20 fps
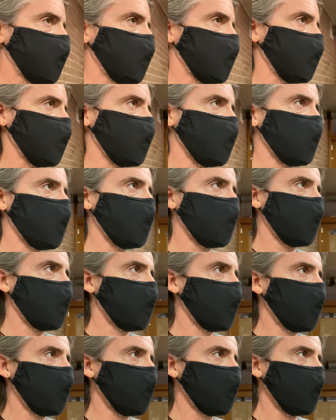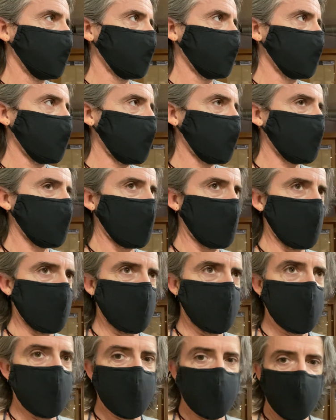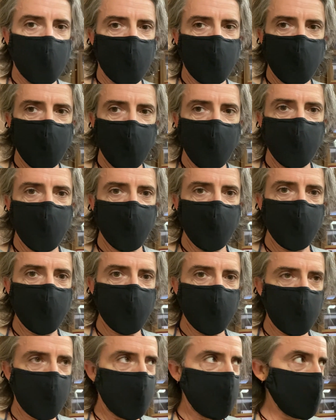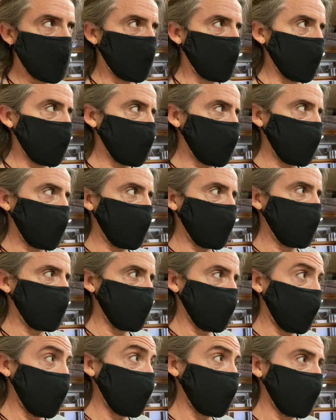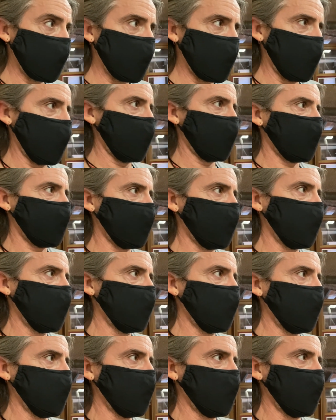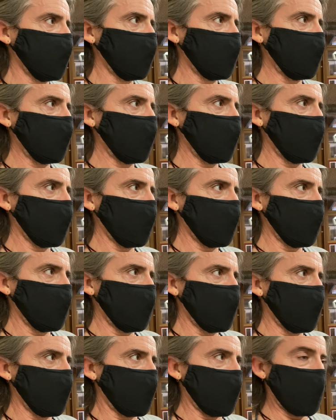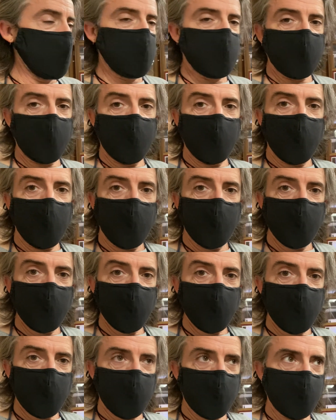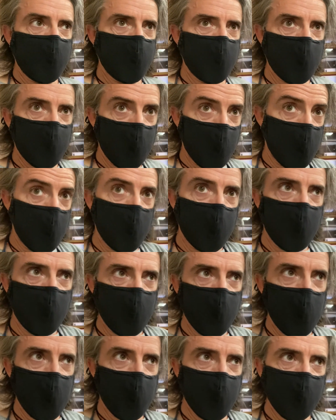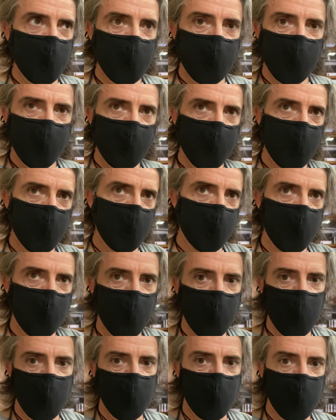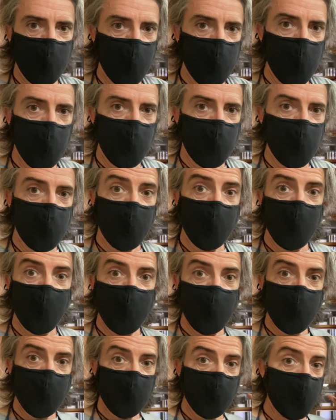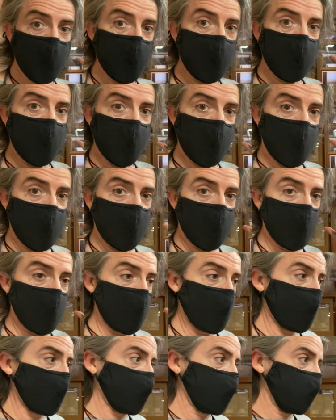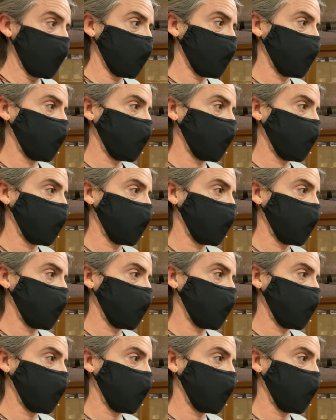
all the racks have the exact same tools. I just basically created the racks based on what was lying around the workshop and the storeroom. I found a lot of things.